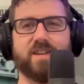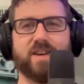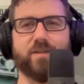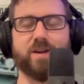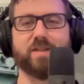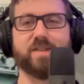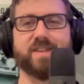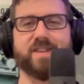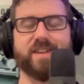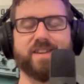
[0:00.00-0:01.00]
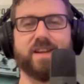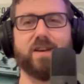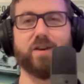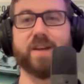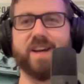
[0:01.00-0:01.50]
Yeah, wow. It's it, they
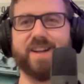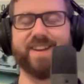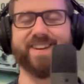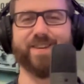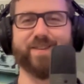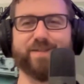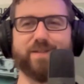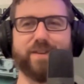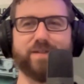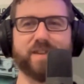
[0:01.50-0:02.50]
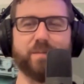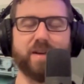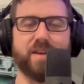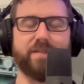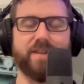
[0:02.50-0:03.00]
look it. You know, you've sent
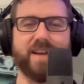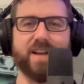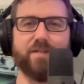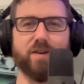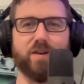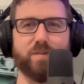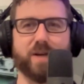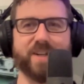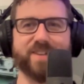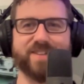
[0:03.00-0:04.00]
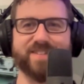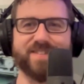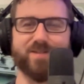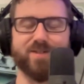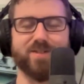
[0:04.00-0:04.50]
me a hell of a lot of pictures
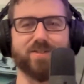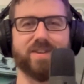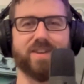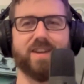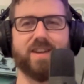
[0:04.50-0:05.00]
and whatnot.